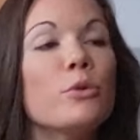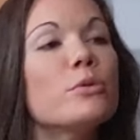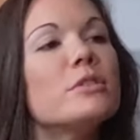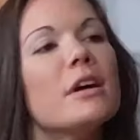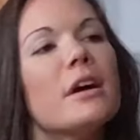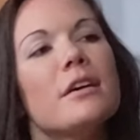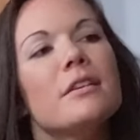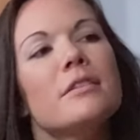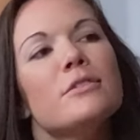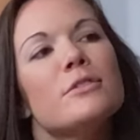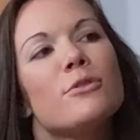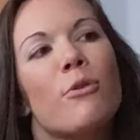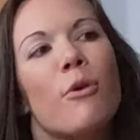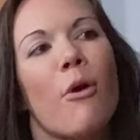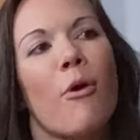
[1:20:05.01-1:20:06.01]
who
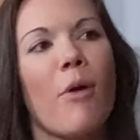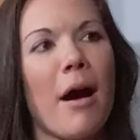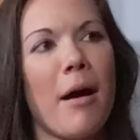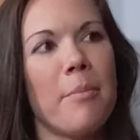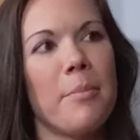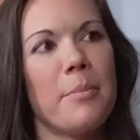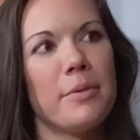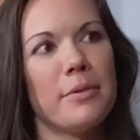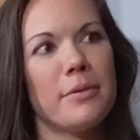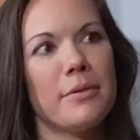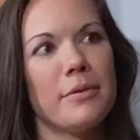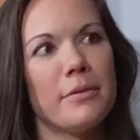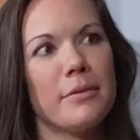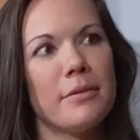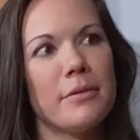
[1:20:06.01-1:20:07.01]
does grow up
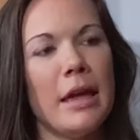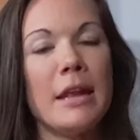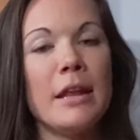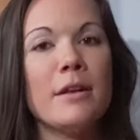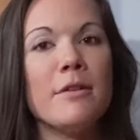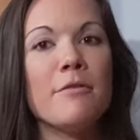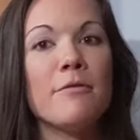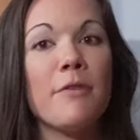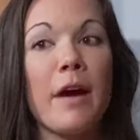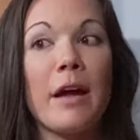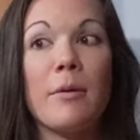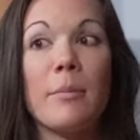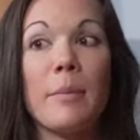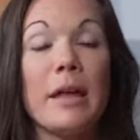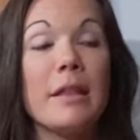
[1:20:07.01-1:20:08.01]
in an
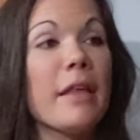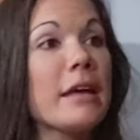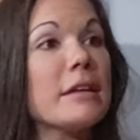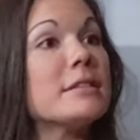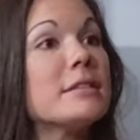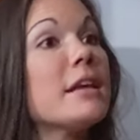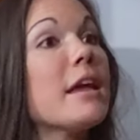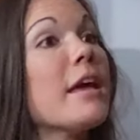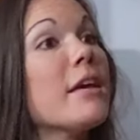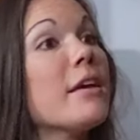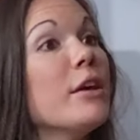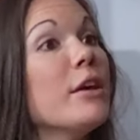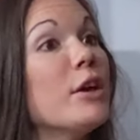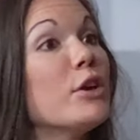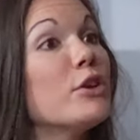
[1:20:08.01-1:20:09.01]
environment like, say,
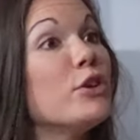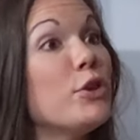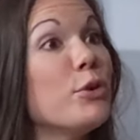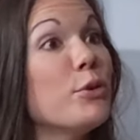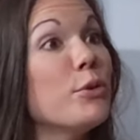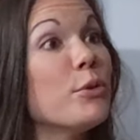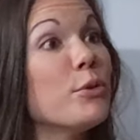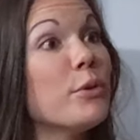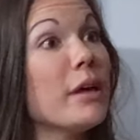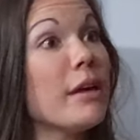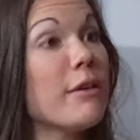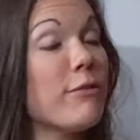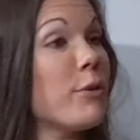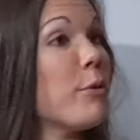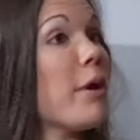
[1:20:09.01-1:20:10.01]
you,
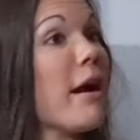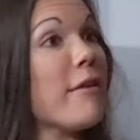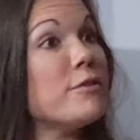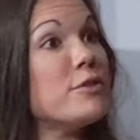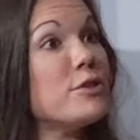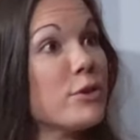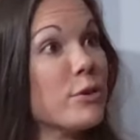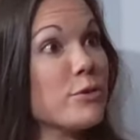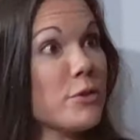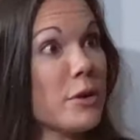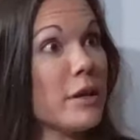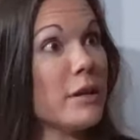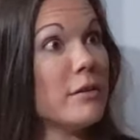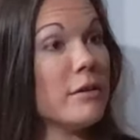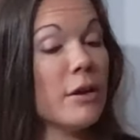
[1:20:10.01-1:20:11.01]
if you have
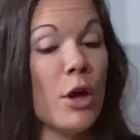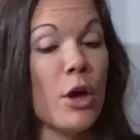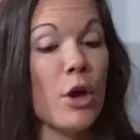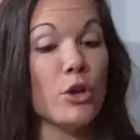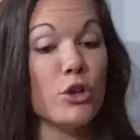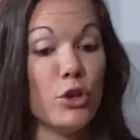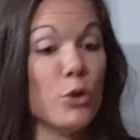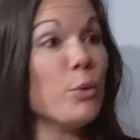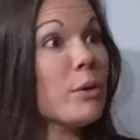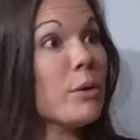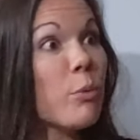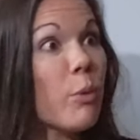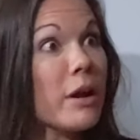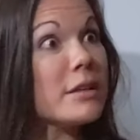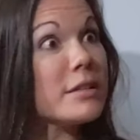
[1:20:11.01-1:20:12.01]
children, you
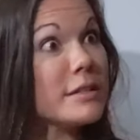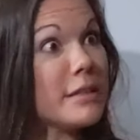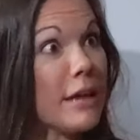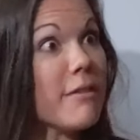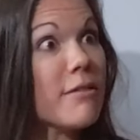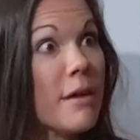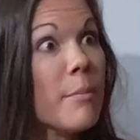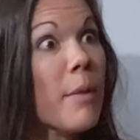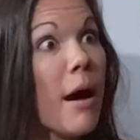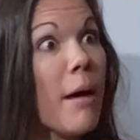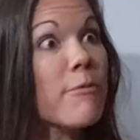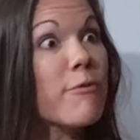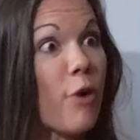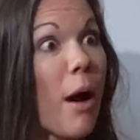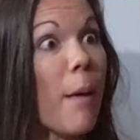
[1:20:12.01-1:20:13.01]
would want to set them
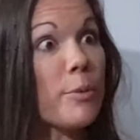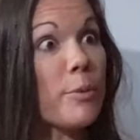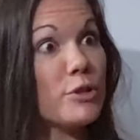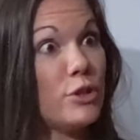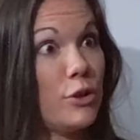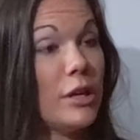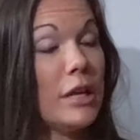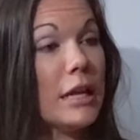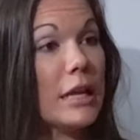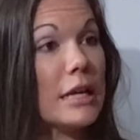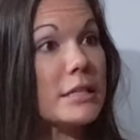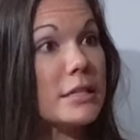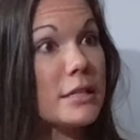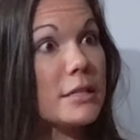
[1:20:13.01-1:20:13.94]
up for opportunities